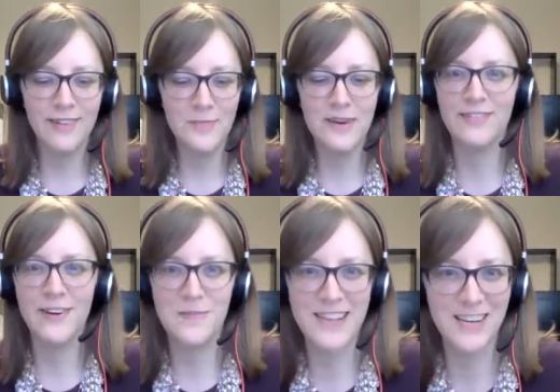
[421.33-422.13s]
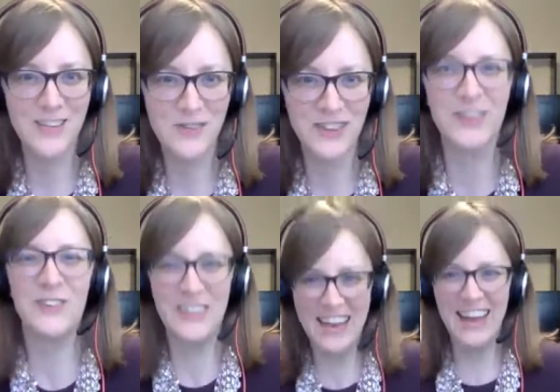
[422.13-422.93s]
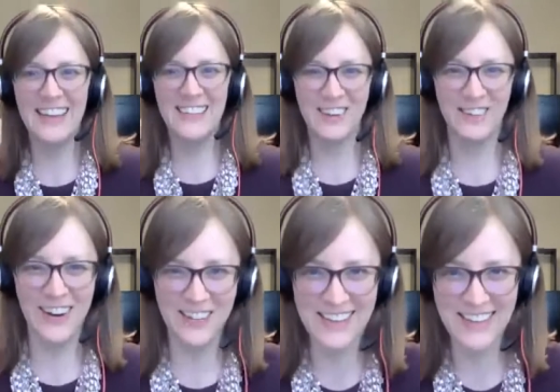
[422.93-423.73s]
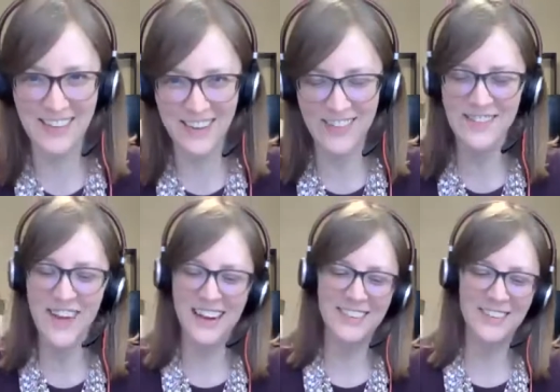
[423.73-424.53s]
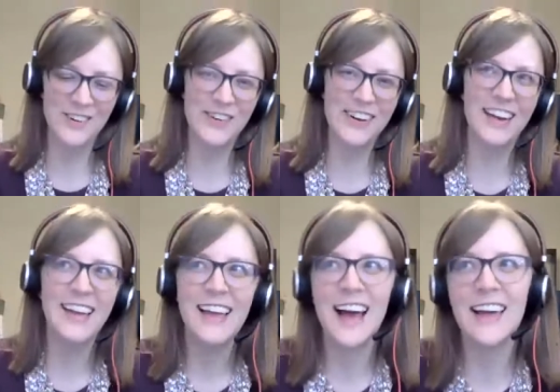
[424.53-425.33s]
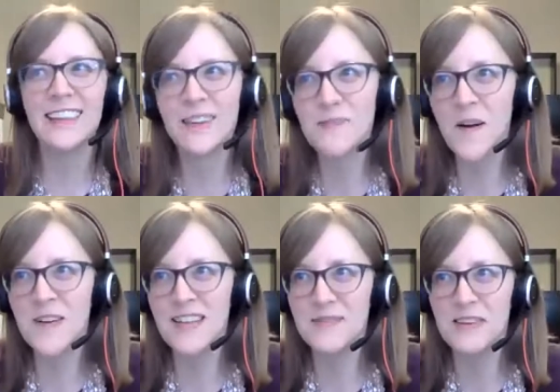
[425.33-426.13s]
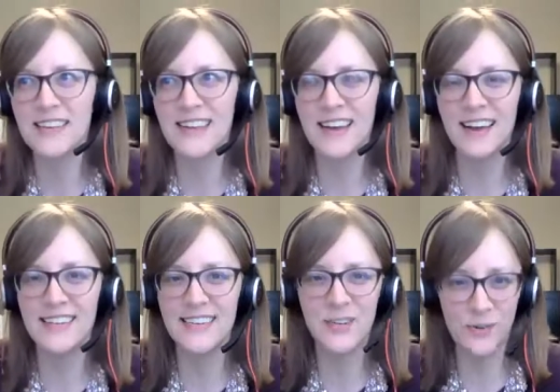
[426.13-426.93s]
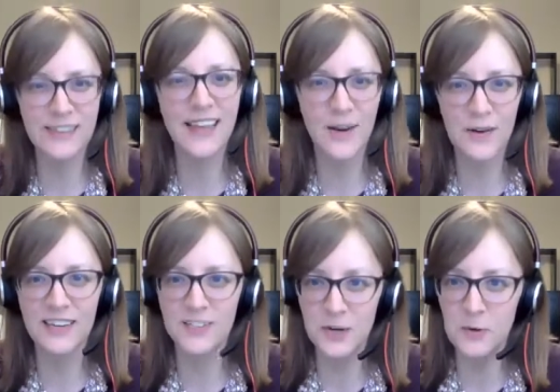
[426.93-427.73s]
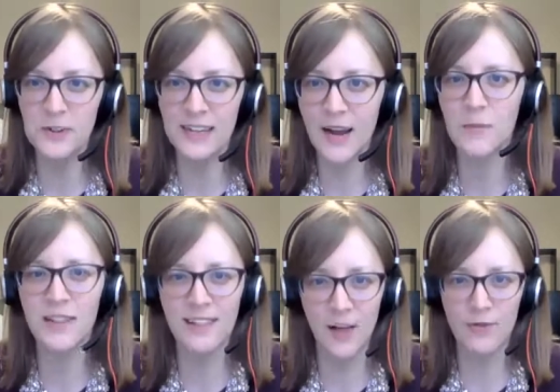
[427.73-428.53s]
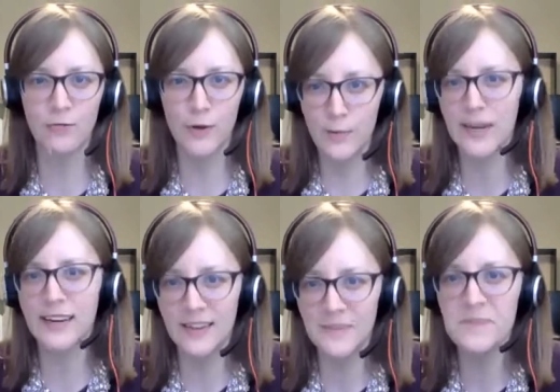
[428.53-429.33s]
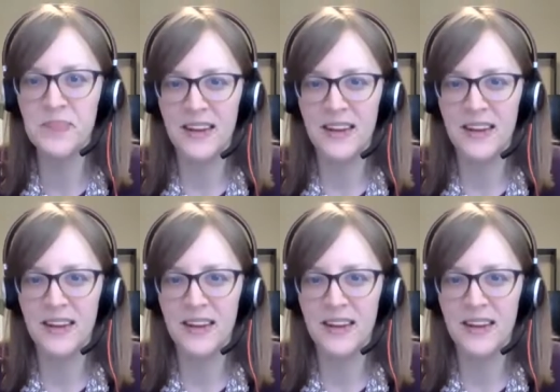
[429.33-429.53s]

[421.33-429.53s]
little bit of an obsession with Conde. I do find myself coming back to her work. I think in part it's because I tend to read that way generally. I really love rereading.